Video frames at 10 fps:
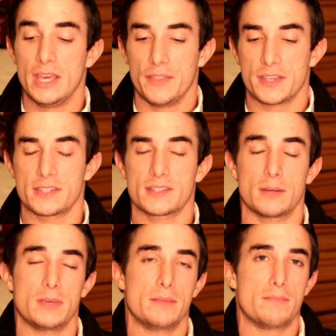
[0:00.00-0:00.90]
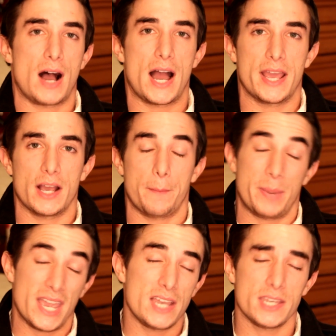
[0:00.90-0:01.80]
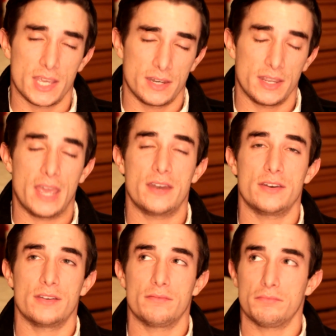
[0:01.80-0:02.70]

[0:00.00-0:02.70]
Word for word: This is going to be my opinion and,